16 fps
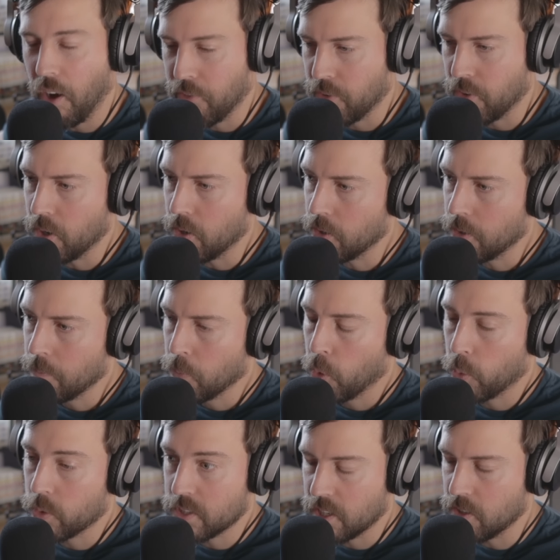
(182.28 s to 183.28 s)
off-road
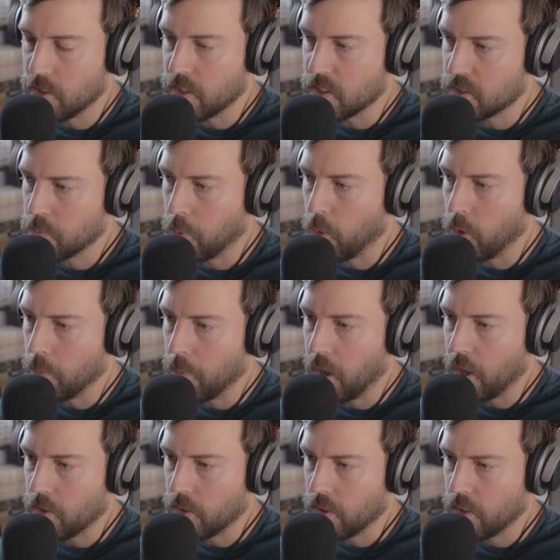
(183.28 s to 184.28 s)
or TRD sport
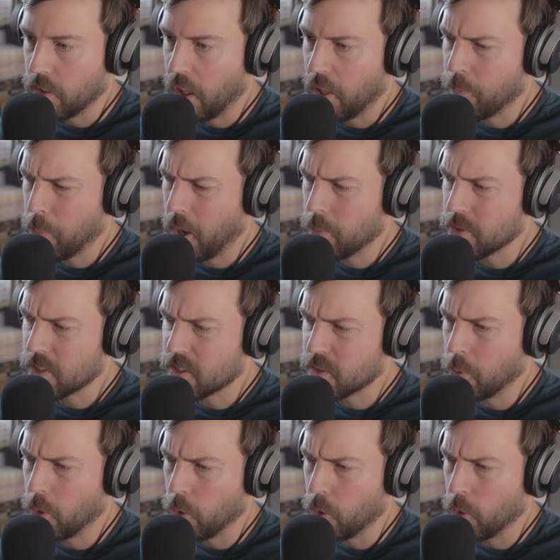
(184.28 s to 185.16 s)
model. I'd probably